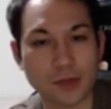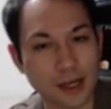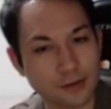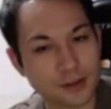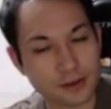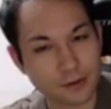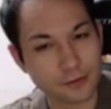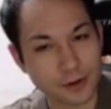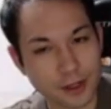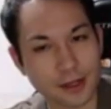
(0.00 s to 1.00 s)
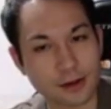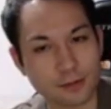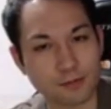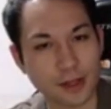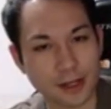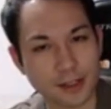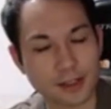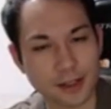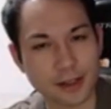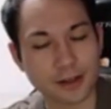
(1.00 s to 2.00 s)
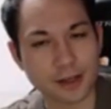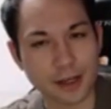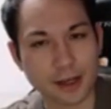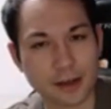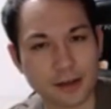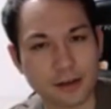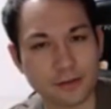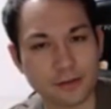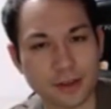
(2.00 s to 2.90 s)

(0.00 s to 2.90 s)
I even feel like black is slightly ahead